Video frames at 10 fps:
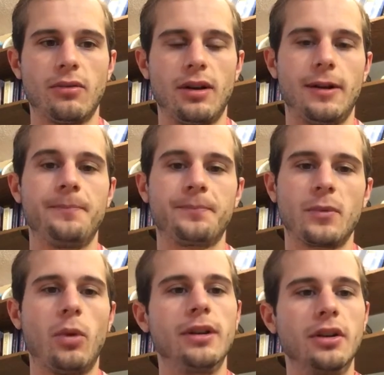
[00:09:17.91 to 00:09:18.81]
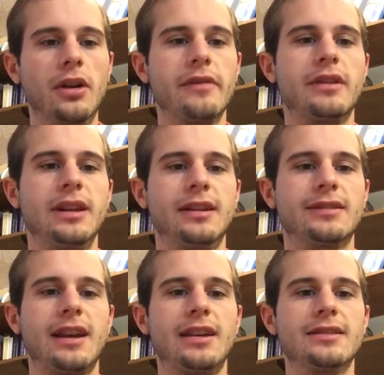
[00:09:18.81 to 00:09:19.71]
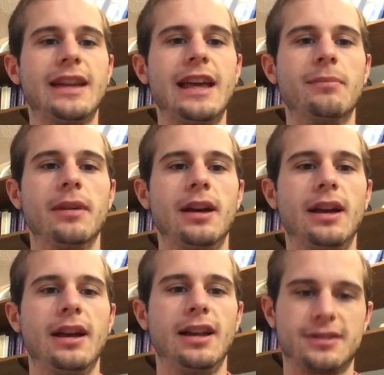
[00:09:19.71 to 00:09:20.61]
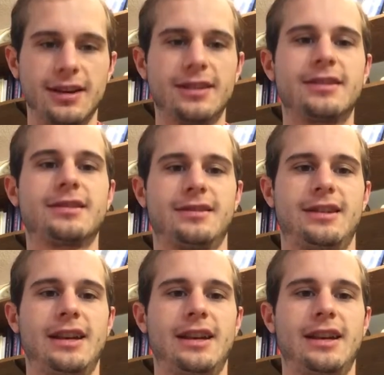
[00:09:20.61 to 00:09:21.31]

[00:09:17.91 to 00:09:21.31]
well, um, well you don't even need to say his name it's it's